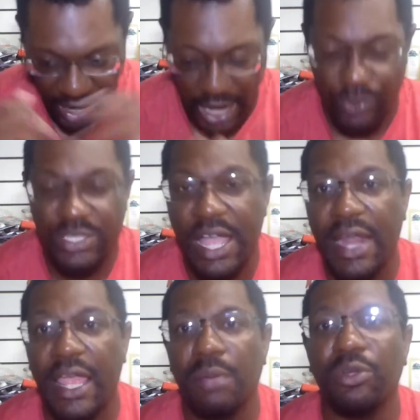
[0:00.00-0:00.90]
I was
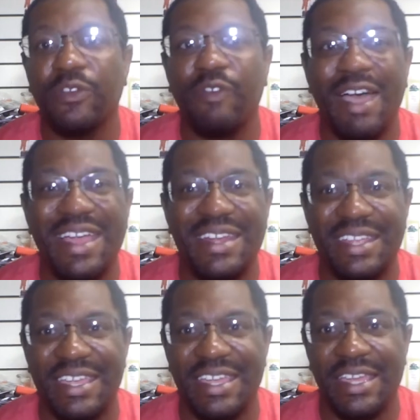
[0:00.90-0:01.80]
not able to
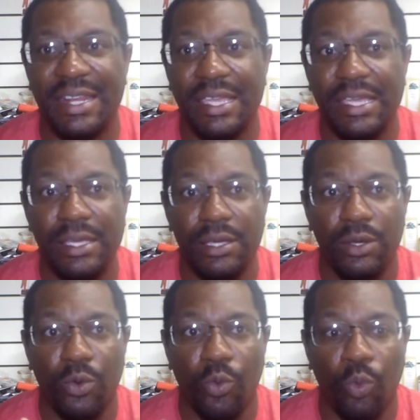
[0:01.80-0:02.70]
find any
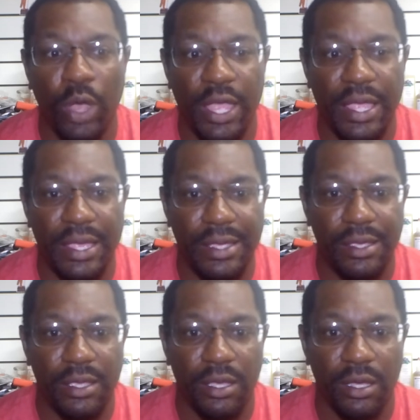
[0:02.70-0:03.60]
way
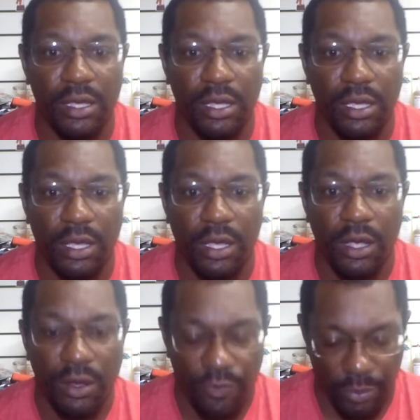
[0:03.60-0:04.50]

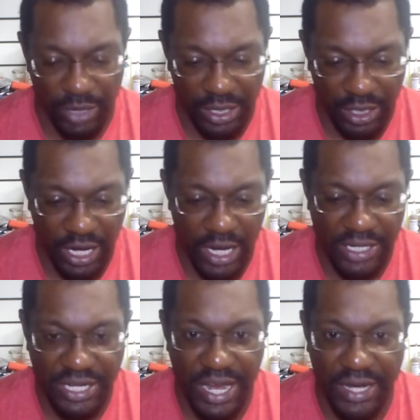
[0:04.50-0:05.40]
for me to
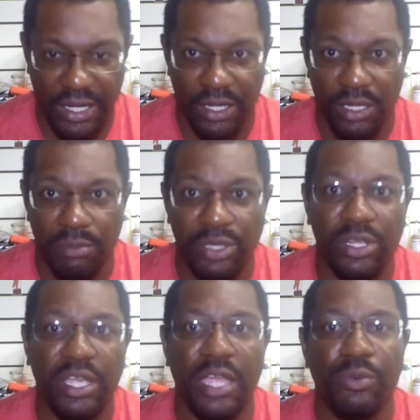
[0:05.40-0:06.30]
contact and
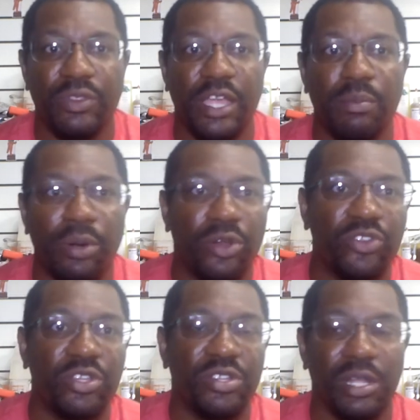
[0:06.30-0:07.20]
communicate with that
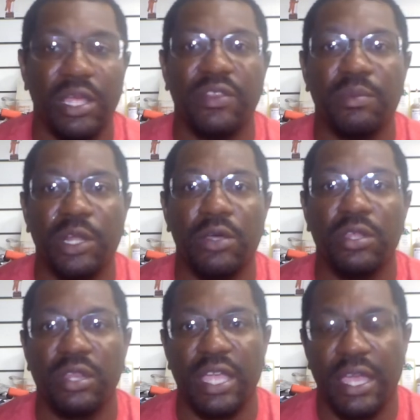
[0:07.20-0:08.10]
person to let them know
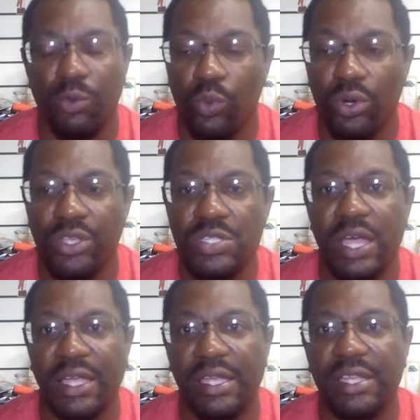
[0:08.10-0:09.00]
that they had won, so
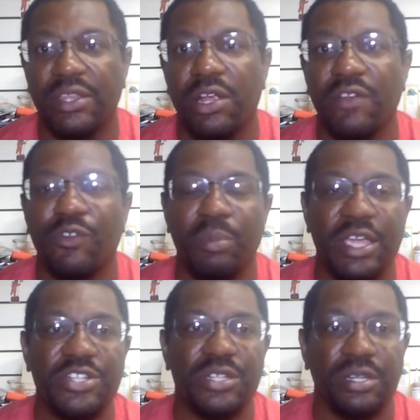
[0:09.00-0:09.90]
I could get their
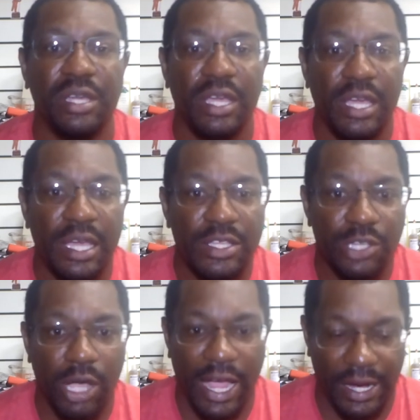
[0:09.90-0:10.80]
information,
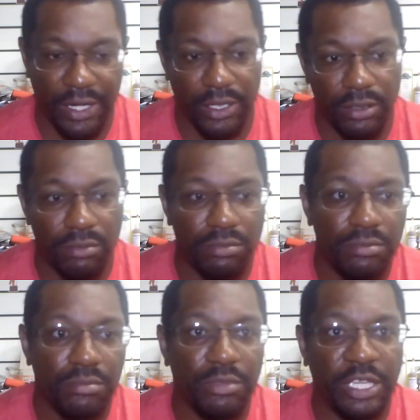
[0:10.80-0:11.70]
so I could
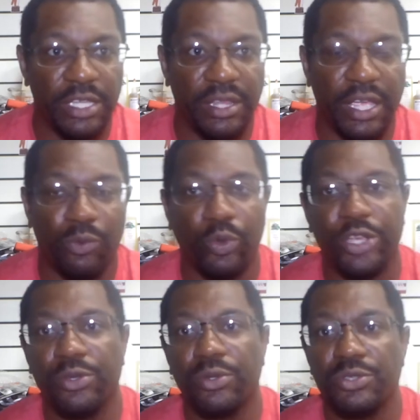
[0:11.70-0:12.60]
get that
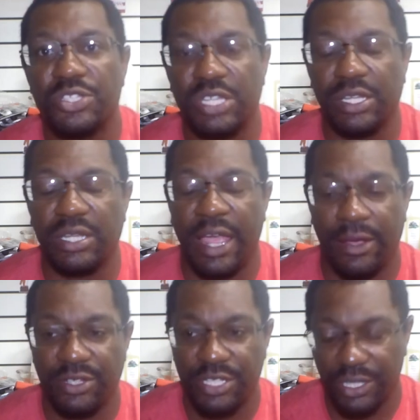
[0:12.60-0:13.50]
reel sent
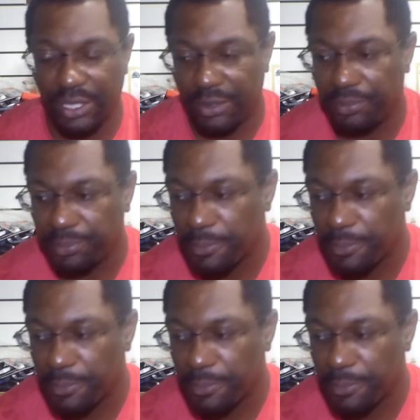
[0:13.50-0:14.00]
out to them.